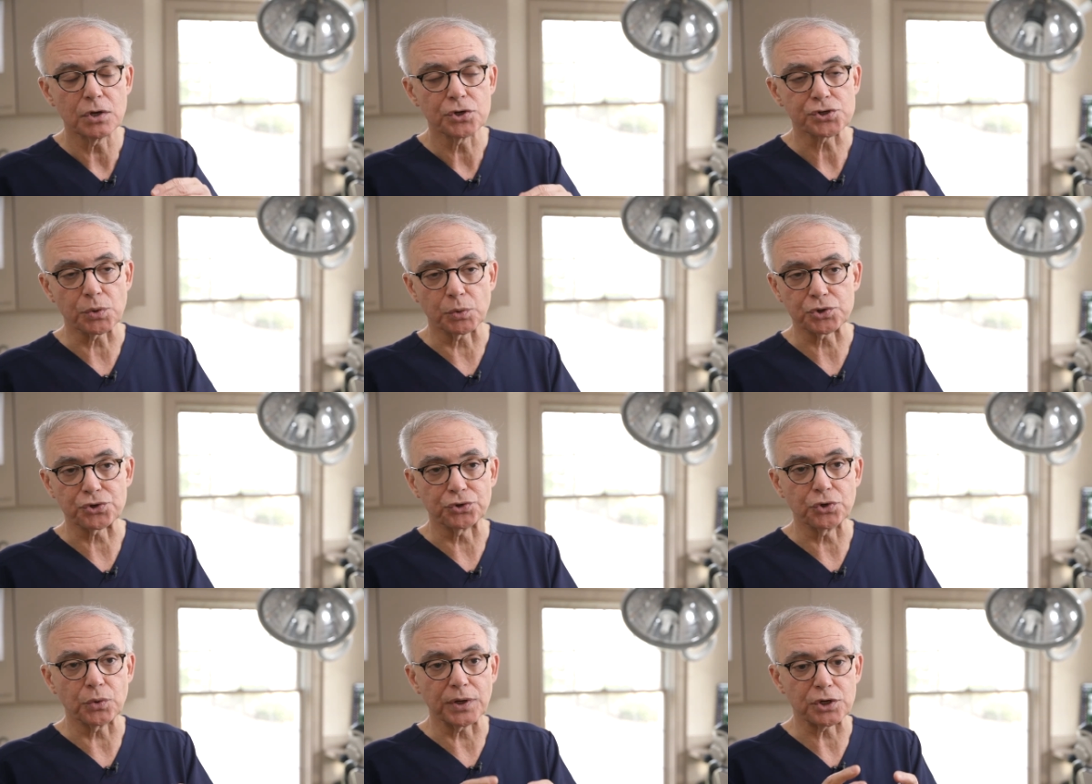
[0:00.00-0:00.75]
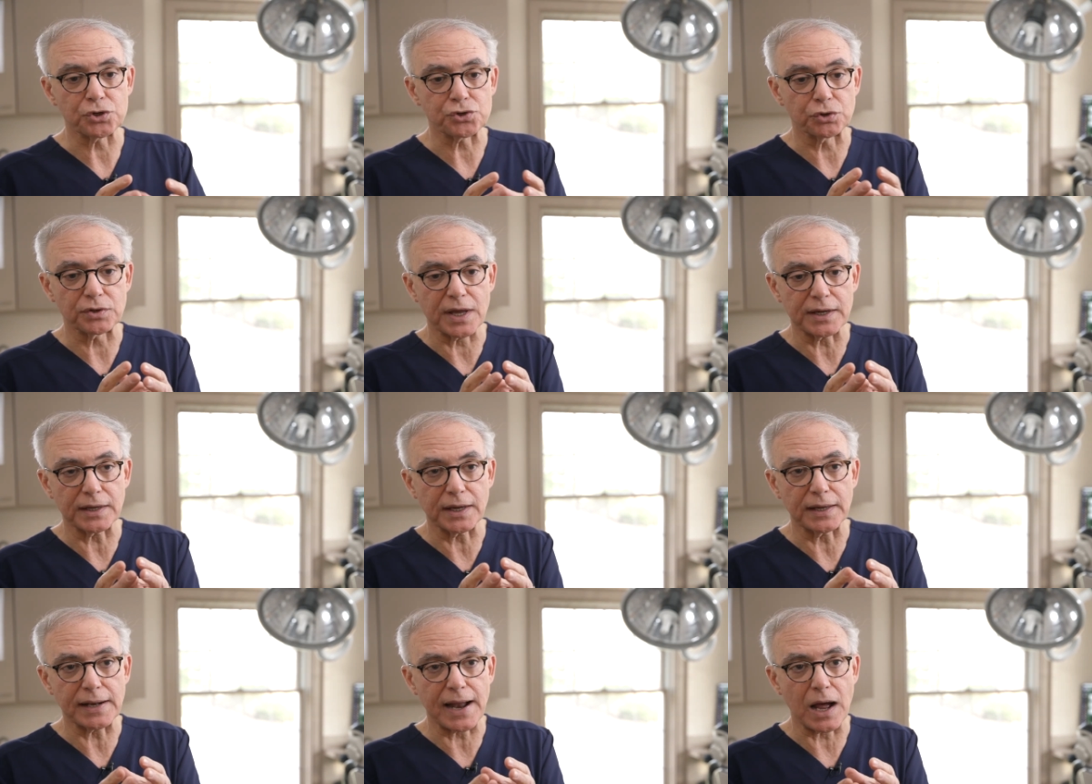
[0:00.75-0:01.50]
So what you're doing is you're
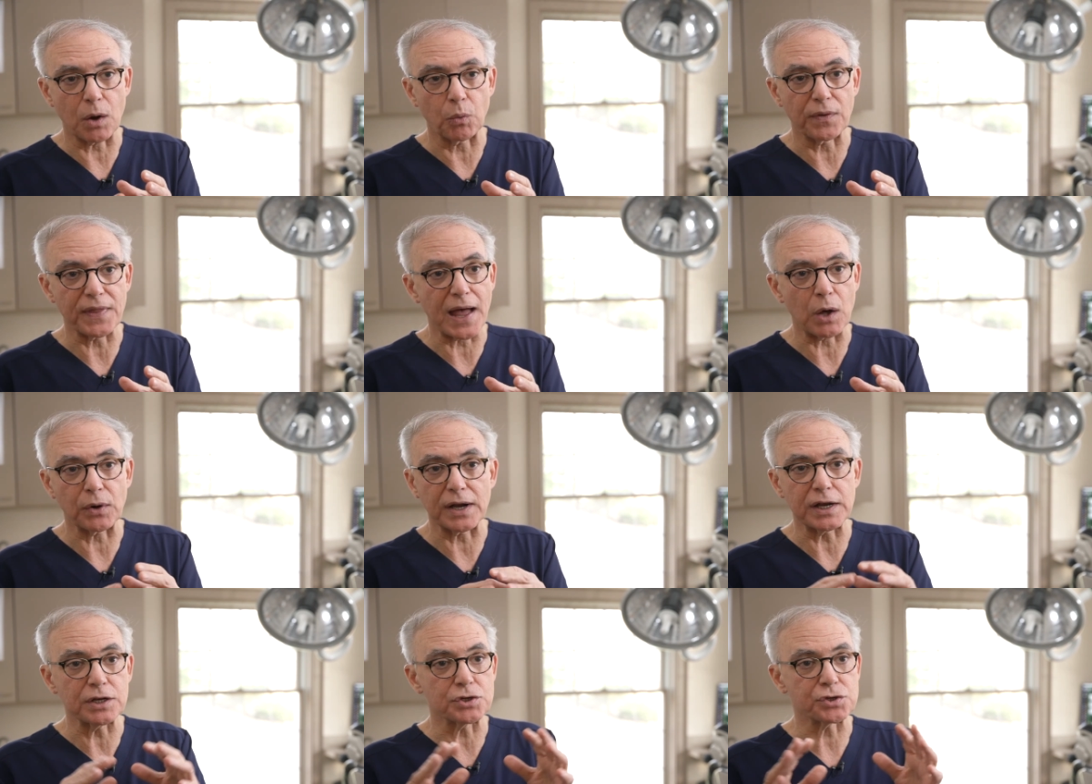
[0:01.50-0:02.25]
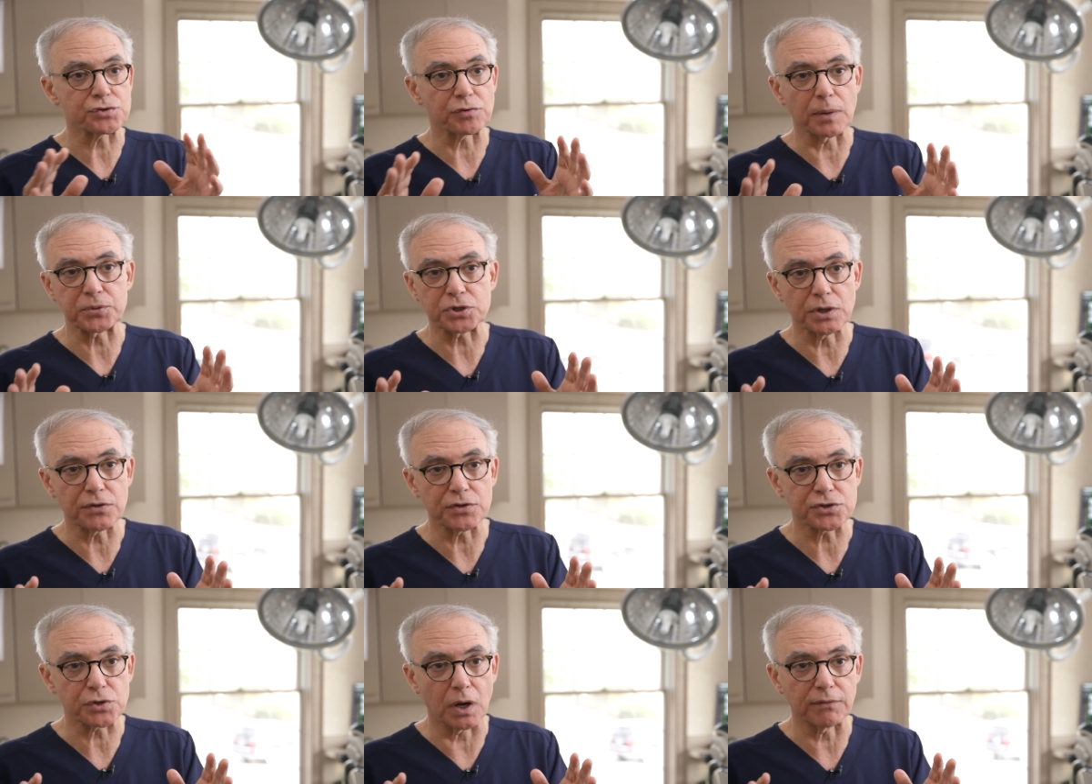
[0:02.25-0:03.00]
taking it out without any disruption in
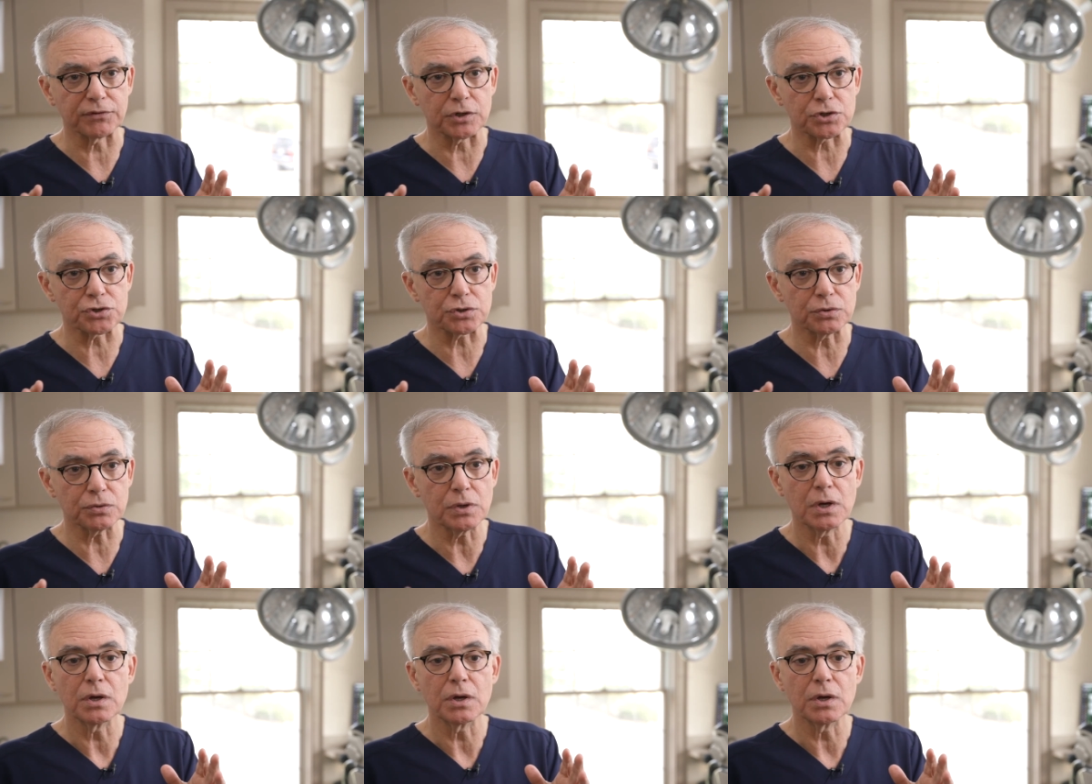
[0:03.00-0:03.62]
the soft tissue,